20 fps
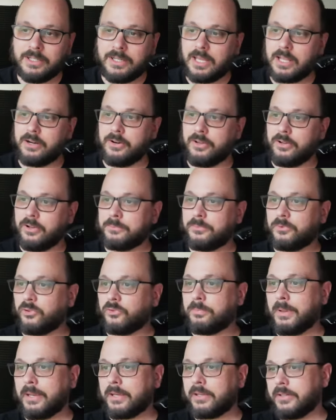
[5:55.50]
I don't know. I'm
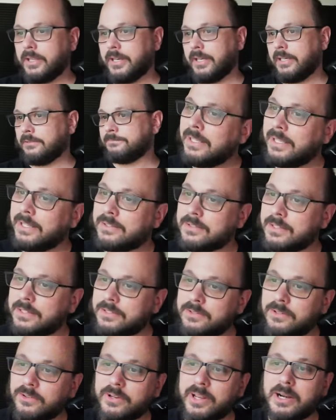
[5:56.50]
just speculating. It's, it
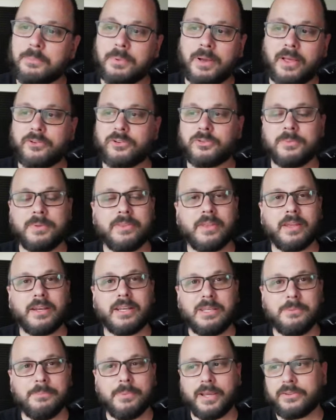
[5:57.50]
still kind of bothers me
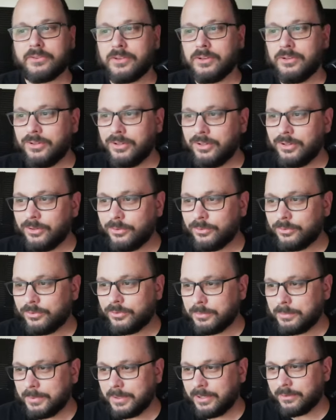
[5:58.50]
that e-bikes continue
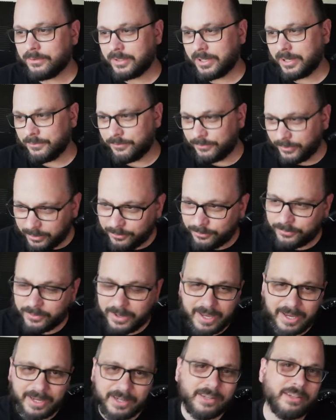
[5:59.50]
to be kind of
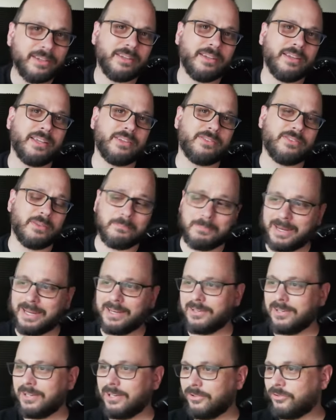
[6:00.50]
vilified as the
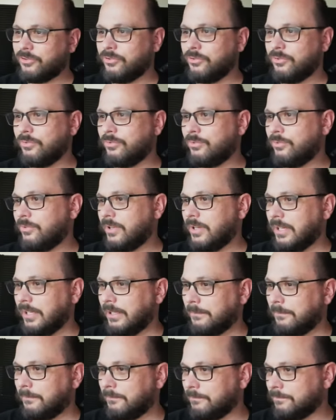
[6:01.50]
main issue
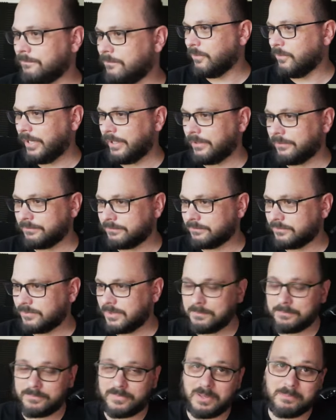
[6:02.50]
um, when
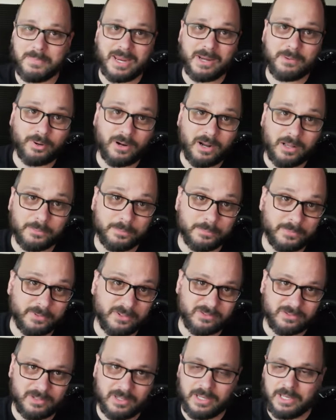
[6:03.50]
the, the main problem
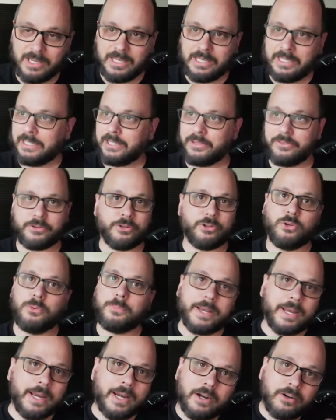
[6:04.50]
is either
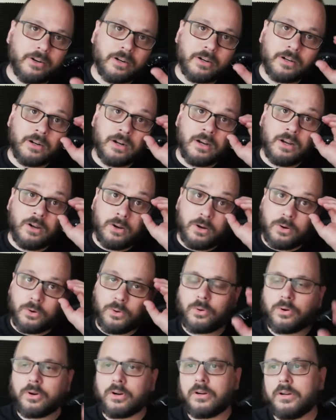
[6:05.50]
human error
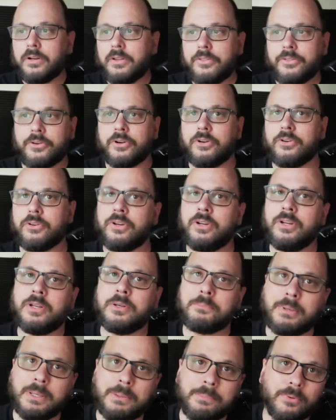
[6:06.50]
or they're,
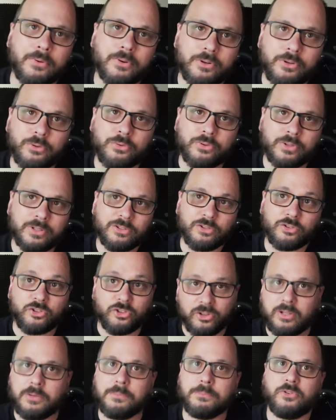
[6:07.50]
people are using
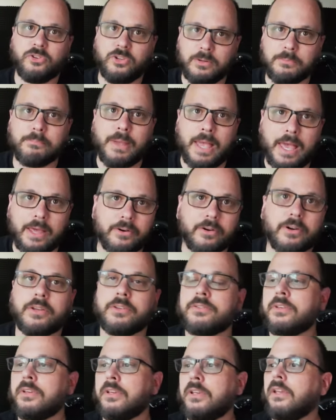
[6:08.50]
cheap, cheap
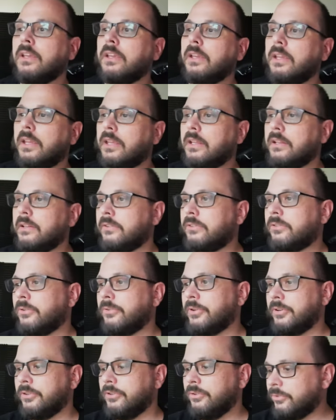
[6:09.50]
batteries. And so
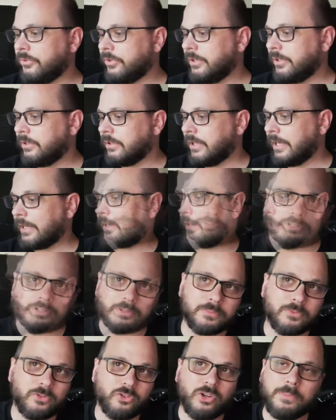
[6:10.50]
they're using like
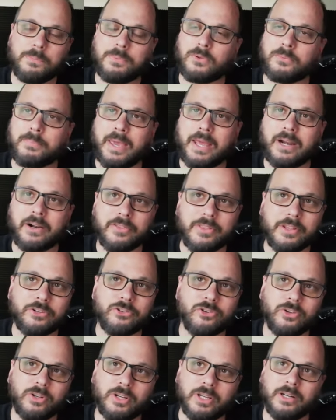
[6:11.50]
the cheapest battery
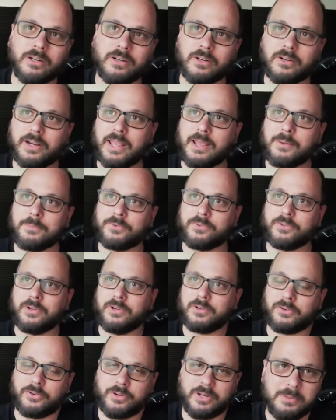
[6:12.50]
that you can get on
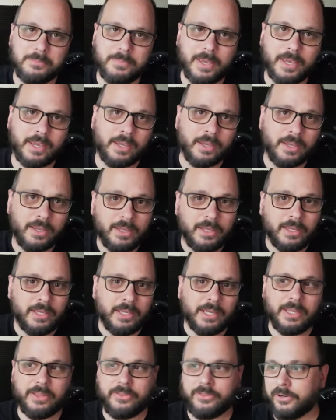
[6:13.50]
Amazon or eBay,
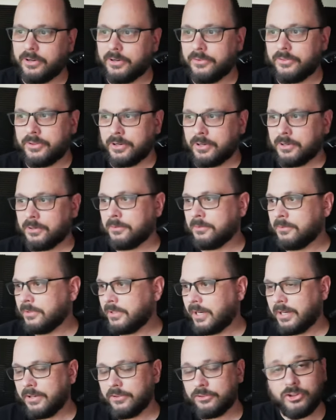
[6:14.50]
and they're they're
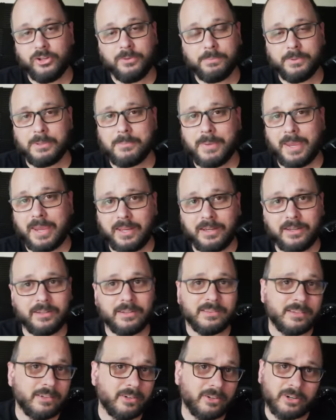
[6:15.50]
kind of cheaply made
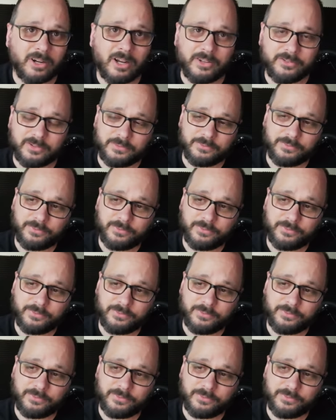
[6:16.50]
and they're causing